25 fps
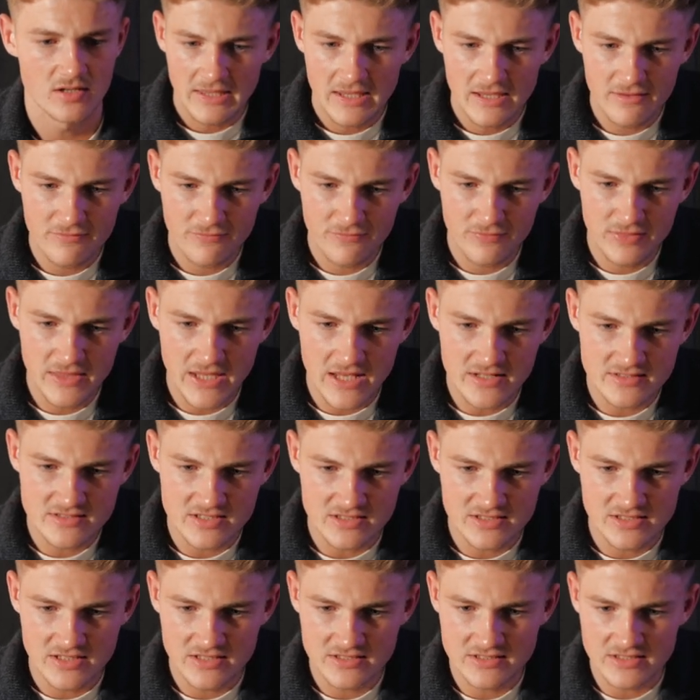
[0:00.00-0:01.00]
If the
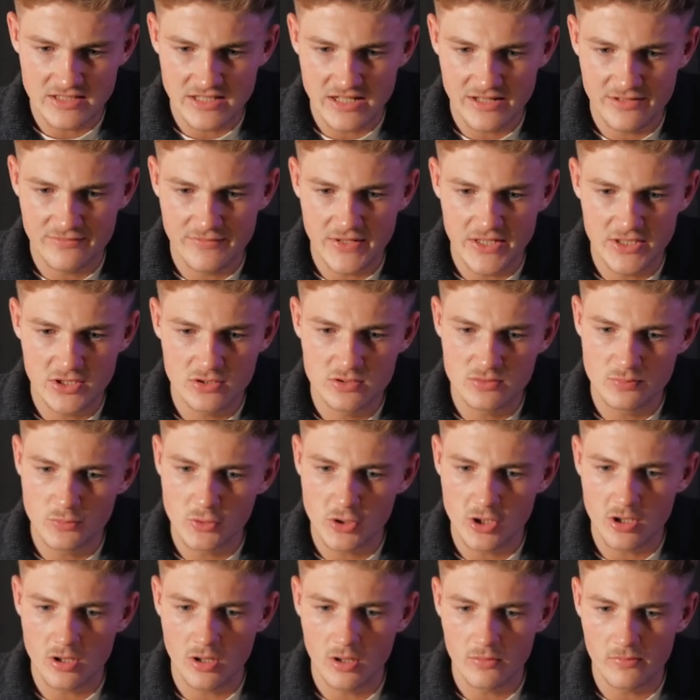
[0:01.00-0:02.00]
answer is yes, then I invite you to
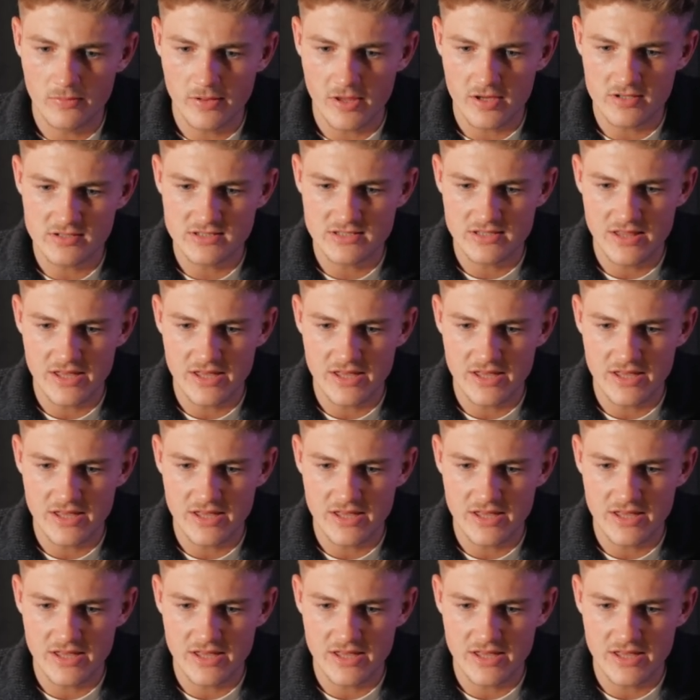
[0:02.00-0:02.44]
book a call with us.